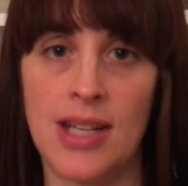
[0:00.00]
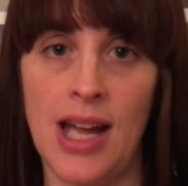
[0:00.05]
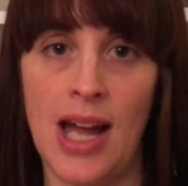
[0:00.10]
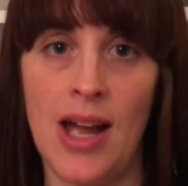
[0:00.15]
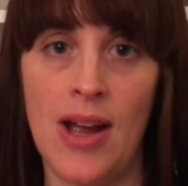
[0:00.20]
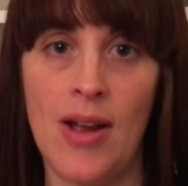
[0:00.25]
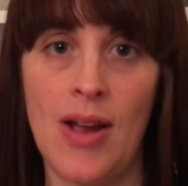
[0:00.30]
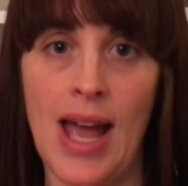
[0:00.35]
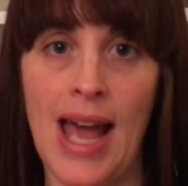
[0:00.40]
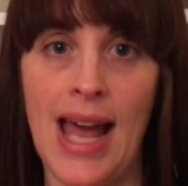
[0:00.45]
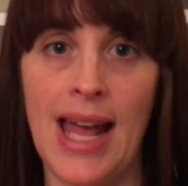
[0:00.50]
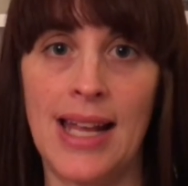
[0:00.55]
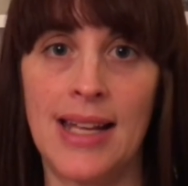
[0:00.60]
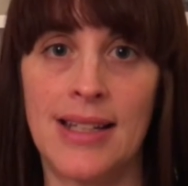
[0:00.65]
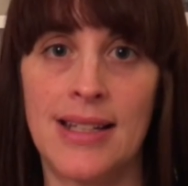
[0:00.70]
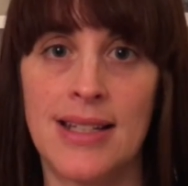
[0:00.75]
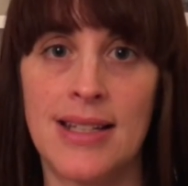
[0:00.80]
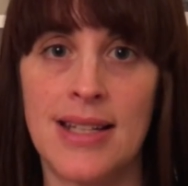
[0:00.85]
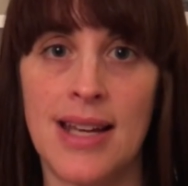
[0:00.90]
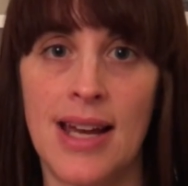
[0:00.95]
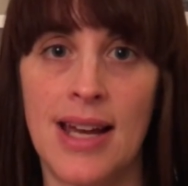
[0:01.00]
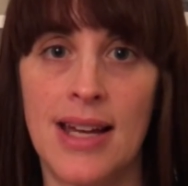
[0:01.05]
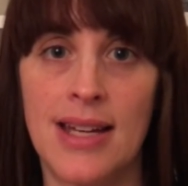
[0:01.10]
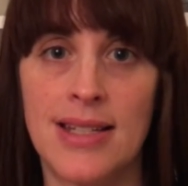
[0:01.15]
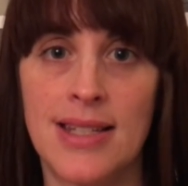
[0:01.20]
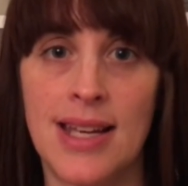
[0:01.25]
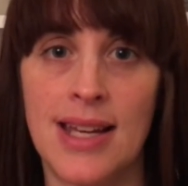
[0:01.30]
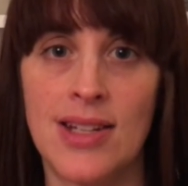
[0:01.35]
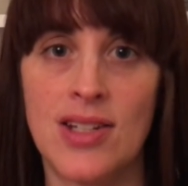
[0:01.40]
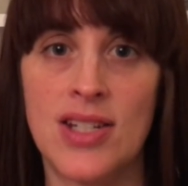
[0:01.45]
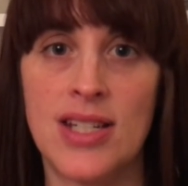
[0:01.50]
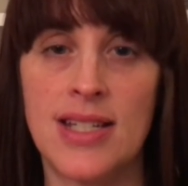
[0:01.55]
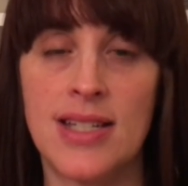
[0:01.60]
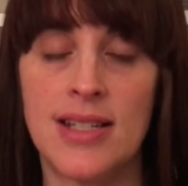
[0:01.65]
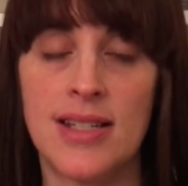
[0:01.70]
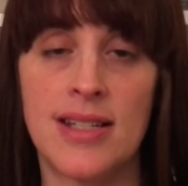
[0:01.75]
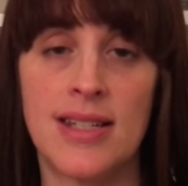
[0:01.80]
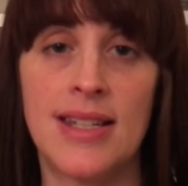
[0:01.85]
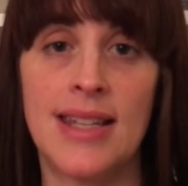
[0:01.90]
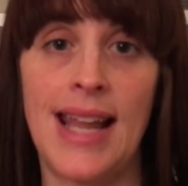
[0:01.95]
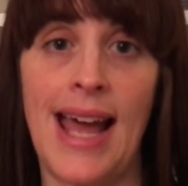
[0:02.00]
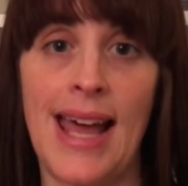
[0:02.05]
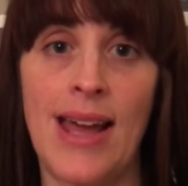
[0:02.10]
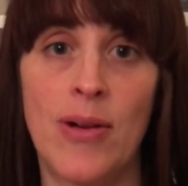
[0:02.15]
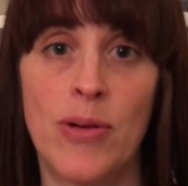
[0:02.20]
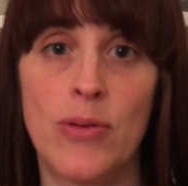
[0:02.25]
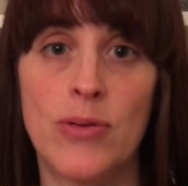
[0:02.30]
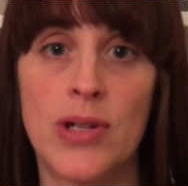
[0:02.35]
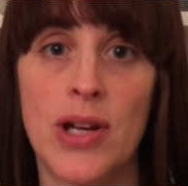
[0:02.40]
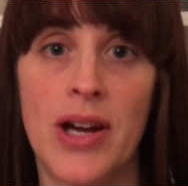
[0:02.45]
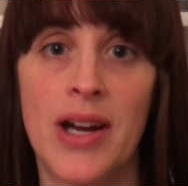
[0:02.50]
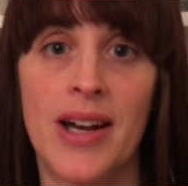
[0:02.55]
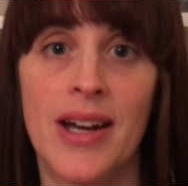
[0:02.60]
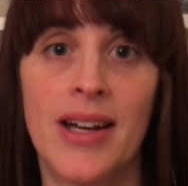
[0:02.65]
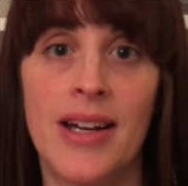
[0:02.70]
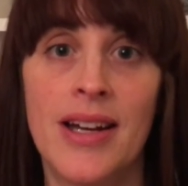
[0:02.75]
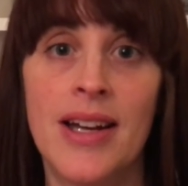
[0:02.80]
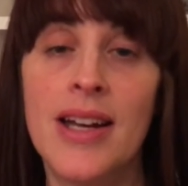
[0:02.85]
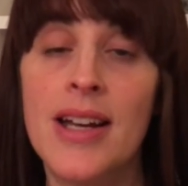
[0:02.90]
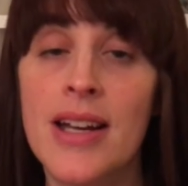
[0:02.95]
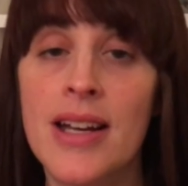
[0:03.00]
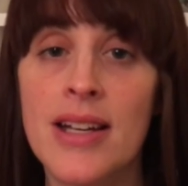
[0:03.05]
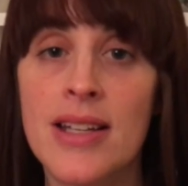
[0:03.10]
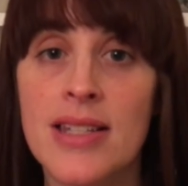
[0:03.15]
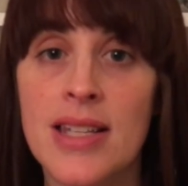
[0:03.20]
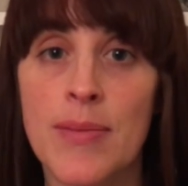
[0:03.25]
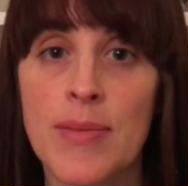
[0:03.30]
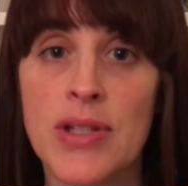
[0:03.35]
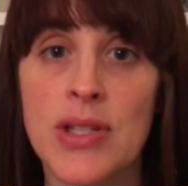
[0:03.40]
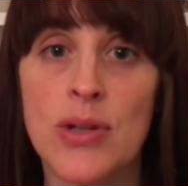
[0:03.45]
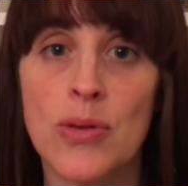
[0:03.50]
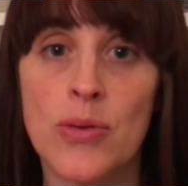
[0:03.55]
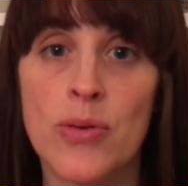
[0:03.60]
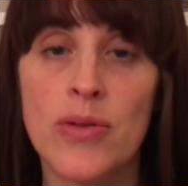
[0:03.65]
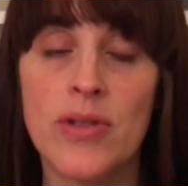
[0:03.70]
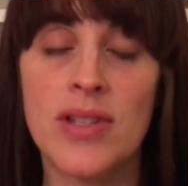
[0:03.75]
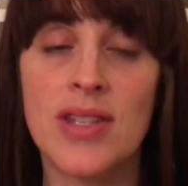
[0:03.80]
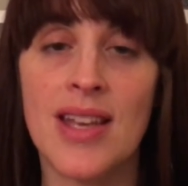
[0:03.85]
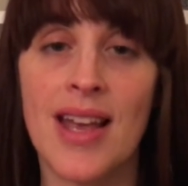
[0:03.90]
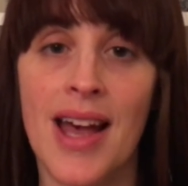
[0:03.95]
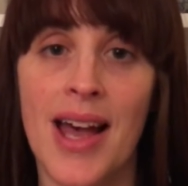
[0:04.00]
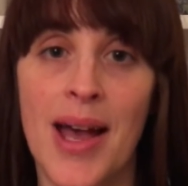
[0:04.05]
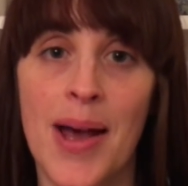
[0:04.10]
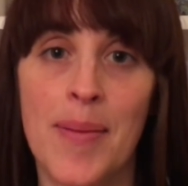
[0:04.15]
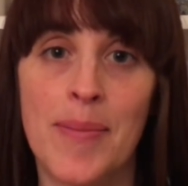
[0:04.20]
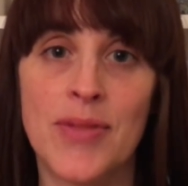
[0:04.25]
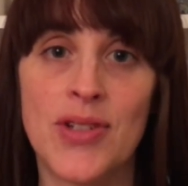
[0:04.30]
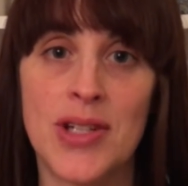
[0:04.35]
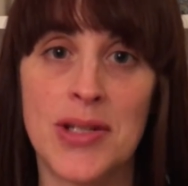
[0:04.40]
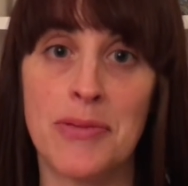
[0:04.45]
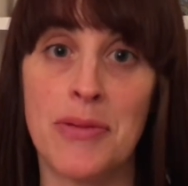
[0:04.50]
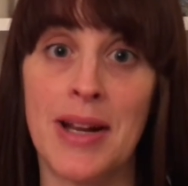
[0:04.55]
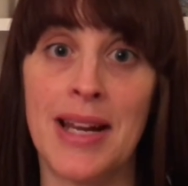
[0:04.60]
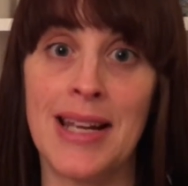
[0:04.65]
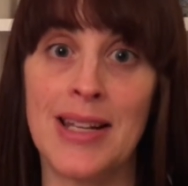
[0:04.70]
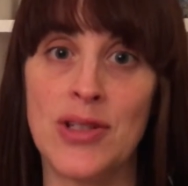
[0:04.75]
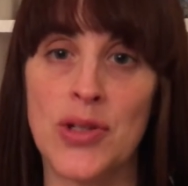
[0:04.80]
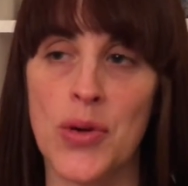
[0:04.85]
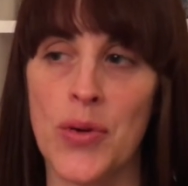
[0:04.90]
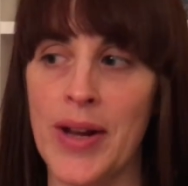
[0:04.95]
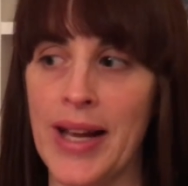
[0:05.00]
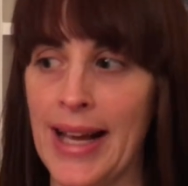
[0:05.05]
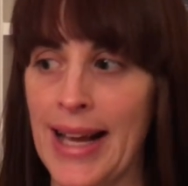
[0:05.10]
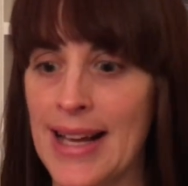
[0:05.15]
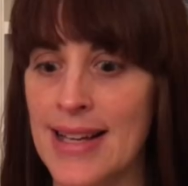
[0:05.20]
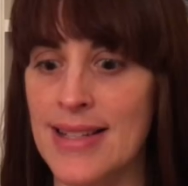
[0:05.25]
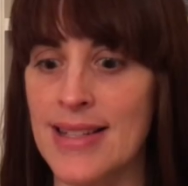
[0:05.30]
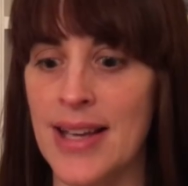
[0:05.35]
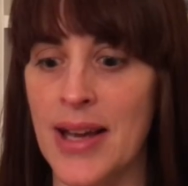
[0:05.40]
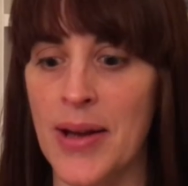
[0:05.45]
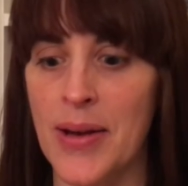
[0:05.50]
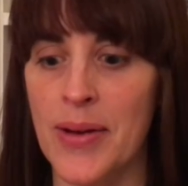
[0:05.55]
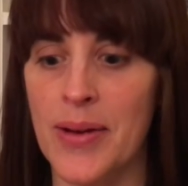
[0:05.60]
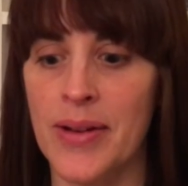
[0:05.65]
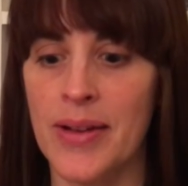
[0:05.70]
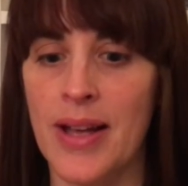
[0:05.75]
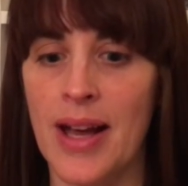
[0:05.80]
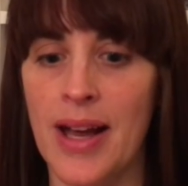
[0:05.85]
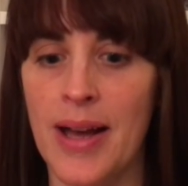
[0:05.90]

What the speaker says: to go. And seeing as she's just nailed her somersaults, she's really enjoying it. So